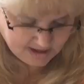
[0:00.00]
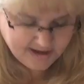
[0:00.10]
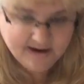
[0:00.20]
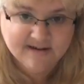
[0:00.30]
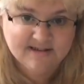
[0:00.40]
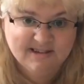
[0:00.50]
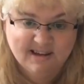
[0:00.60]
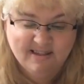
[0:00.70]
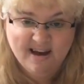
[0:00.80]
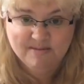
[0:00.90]
and I just
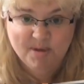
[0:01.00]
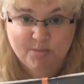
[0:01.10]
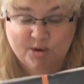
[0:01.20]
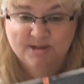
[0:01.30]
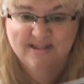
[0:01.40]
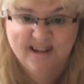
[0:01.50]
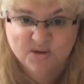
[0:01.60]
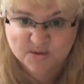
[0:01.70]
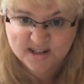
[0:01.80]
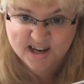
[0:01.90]
stick that in my purse, and
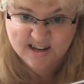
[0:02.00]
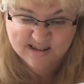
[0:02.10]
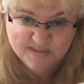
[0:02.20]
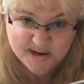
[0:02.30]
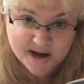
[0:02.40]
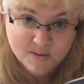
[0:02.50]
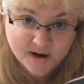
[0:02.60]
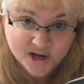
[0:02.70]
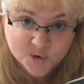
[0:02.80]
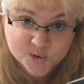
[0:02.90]
that's what I take to me now
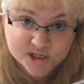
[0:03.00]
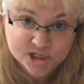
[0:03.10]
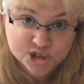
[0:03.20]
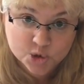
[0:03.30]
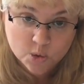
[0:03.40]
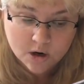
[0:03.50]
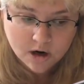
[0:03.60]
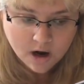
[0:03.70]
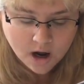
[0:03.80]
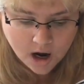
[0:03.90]
when I go to the store.
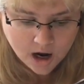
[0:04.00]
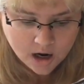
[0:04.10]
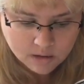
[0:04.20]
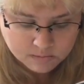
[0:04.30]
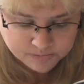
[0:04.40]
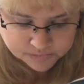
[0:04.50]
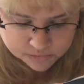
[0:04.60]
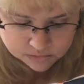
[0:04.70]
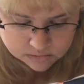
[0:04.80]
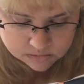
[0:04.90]
I'm
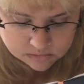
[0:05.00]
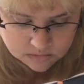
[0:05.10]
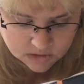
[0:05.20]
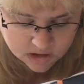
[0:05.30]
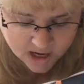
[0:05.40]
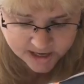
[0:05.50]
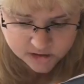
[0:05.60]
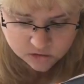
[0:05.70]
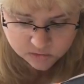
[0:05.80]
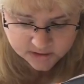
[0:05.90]

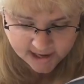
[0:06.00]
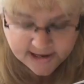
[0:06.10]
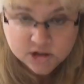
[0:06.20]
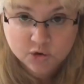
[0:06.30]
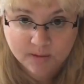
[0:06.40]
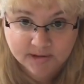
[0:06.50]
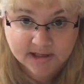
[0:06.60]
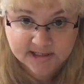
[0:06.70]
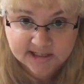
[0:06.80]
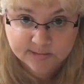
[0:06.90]
a
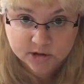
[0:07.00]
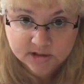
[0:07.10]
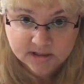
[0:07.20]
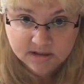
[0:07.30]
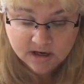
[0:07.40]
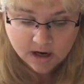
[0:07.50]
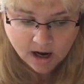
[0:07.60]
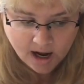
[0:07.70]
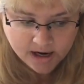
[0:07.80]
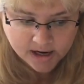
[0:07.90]
list person.
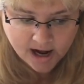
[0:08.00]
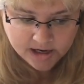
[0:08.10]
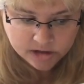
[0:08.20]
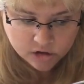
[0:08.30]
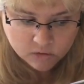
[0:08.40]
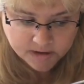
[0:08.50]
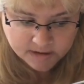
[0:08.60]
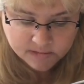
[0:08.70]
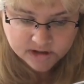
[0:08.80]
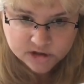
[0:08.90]
I kind of know what
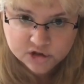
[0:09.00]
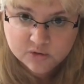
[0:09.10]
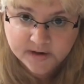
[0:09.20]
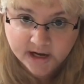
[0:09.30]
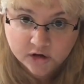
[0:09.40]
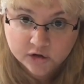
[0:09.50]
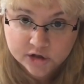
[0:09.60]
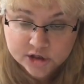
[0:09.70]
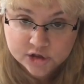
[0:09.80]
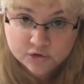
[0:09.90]
I'm going to do when I go
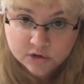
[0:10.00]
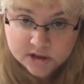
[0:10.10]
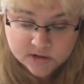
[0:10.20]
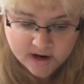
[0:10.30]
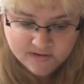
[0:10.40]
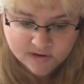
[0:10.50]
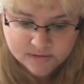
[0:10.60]
to the store, so I have